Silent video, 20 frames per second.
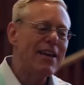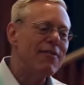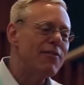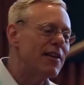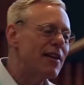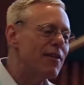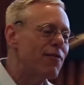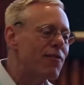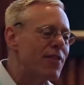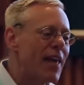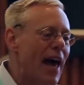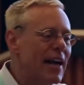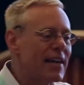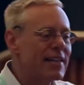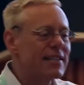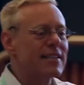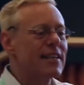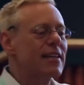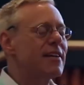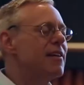even if that
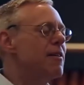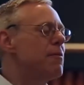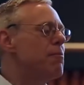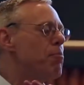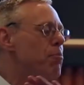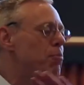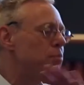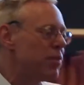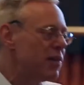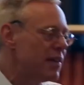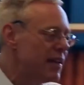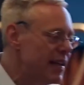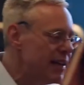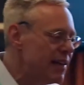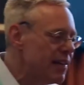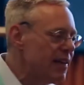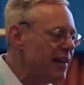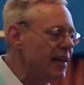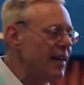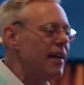is a
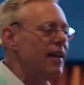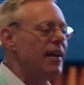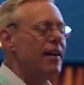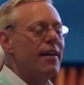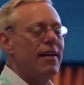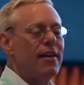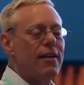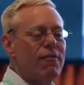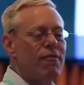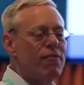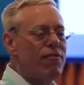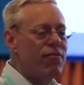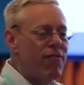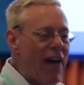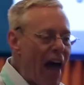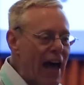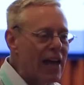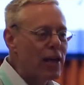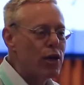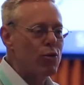completely
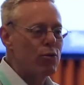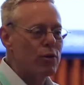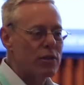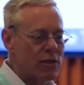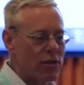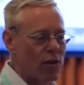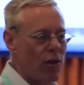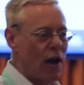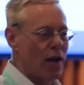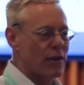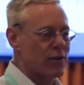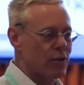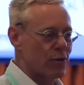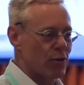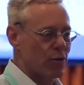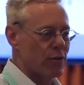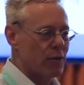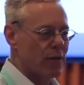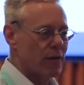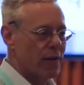vacuous
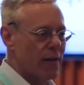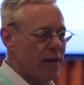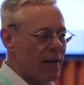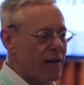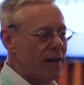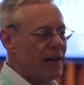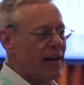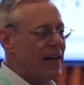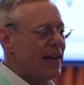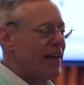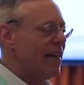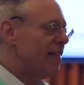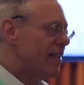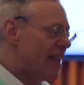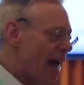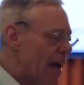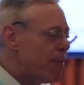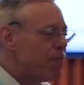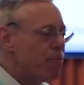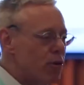lawsuit,
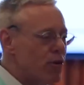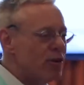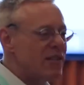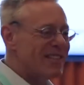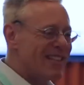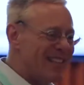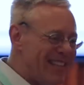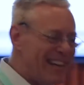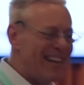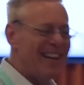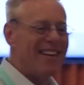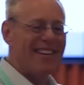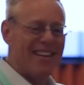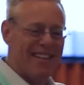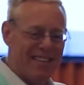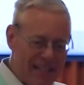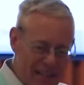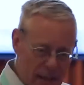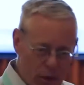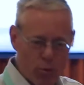that person needed
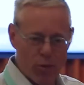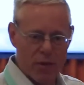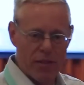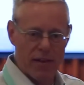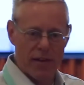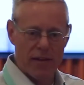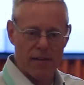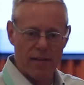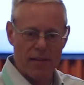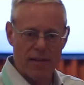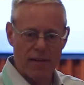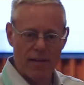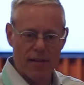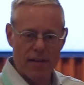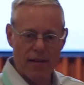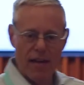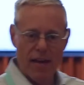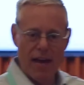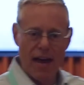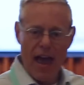to deal with it.
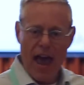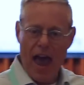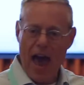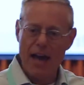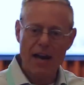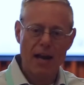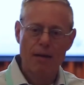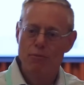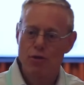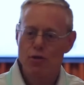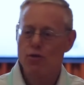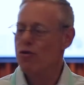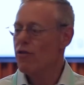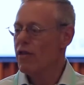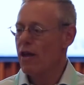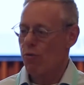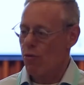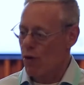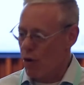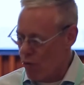And I'm sure
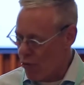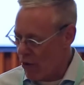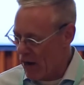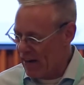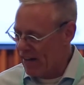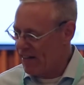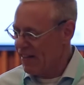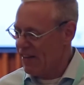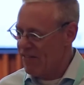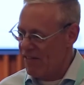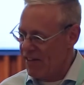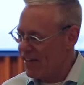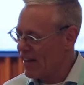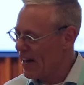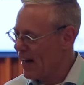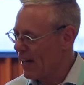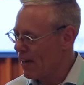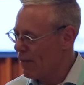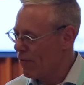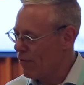they regretted leaving the
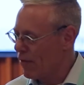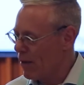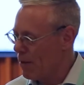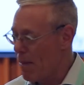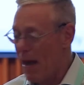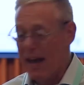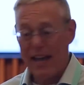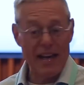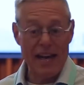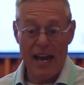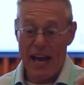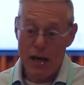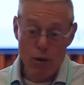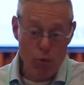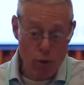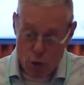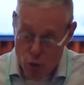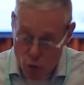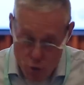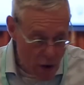negative feedback. And
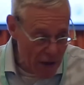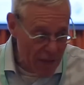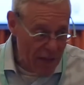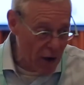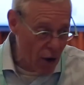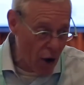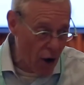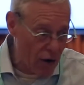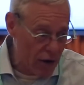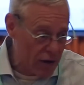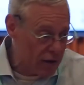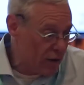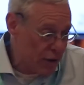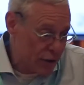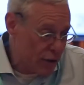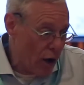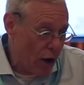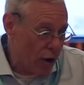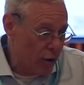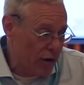anyone who read that article
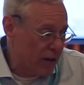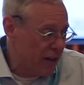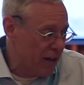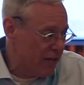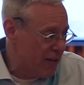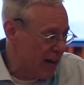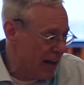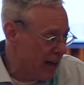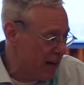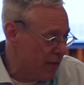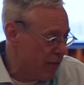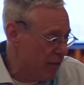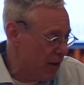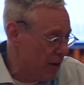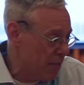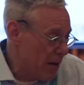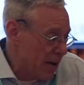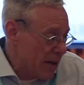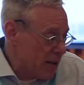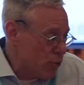is not going to leave negative
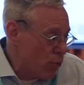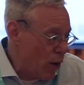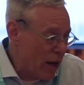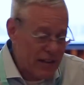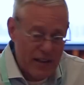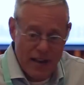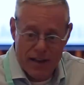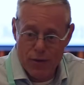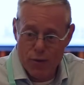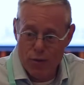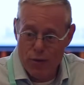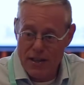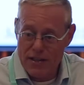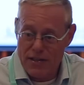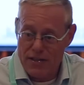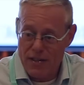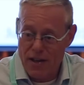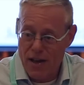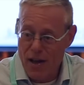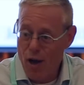feedback, because why take the
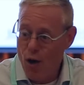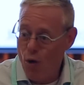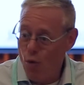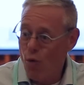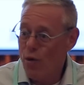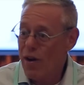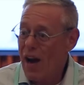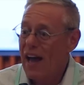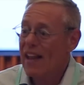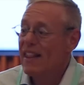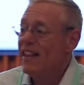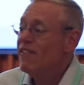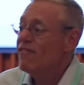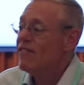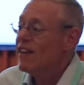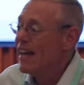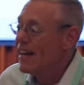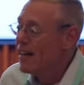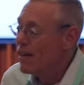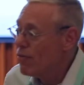risk? When I
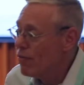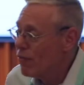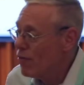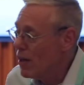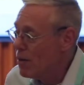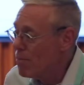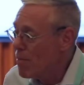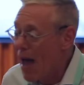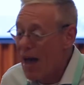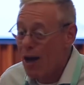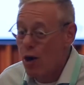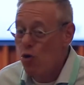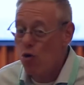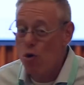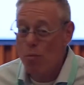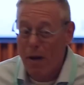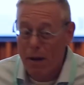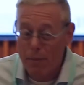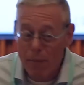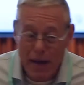leave negative feedback,
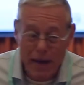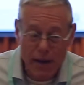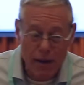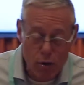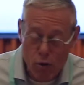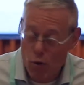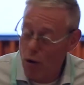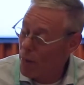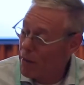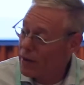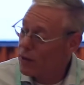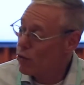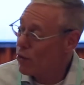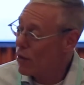who am I